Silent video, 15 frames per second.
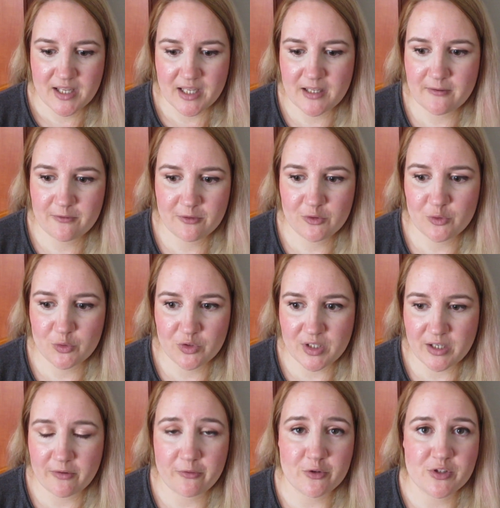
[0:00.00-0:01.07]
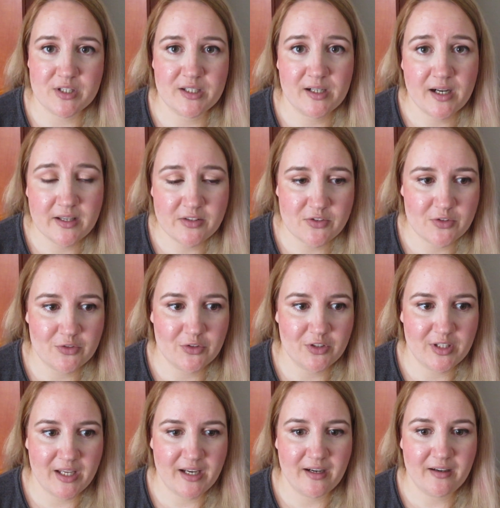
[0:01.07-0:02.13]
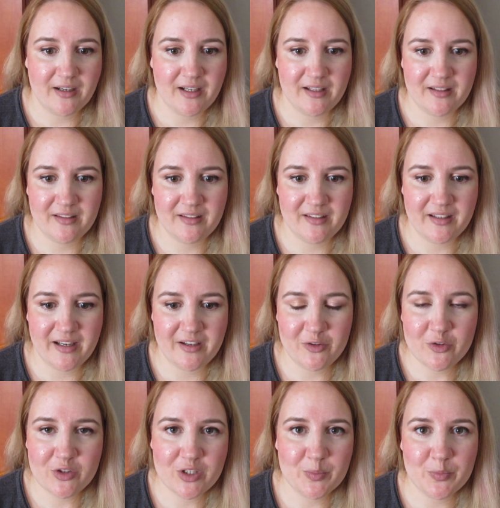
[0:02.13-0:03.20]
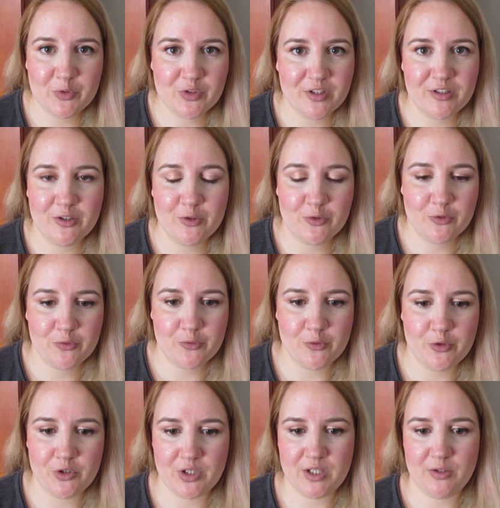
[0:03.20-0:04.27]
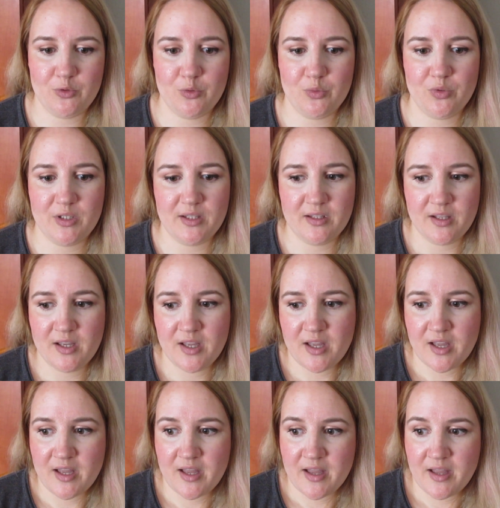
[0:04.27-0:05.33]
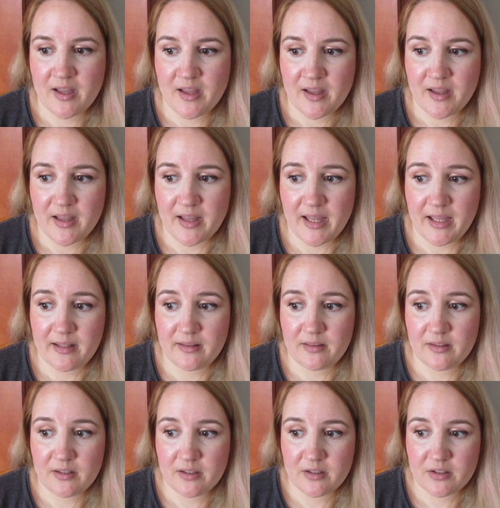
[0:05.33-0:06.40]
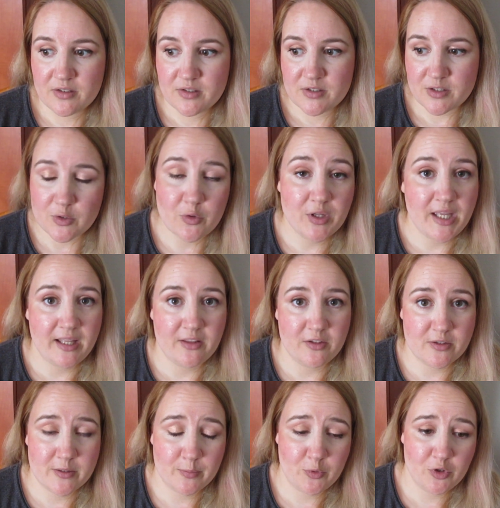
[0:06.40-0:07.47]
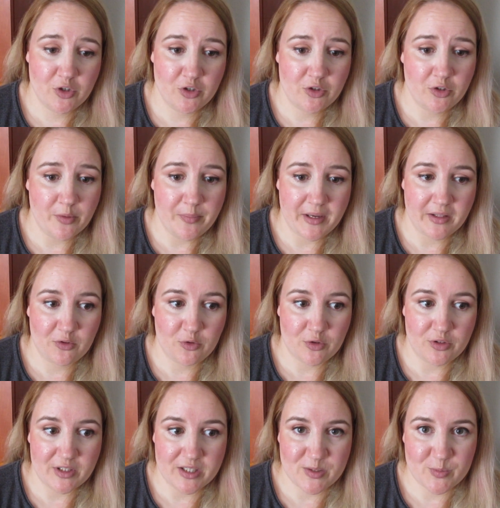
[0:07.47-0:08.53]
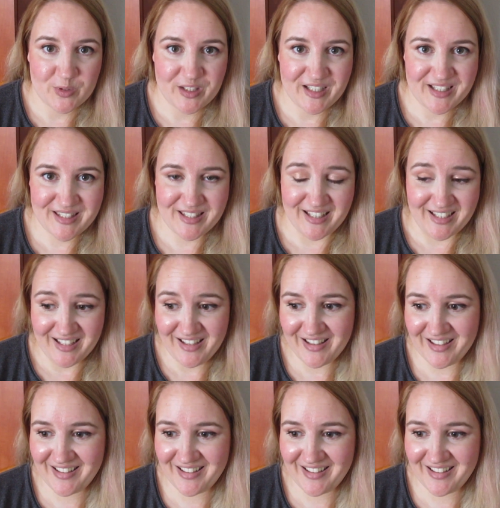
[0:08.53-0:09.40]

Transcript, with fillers: even though there was a concert there and I really put a lot of work into it. And so yeah, the smaller the better, that's what I say.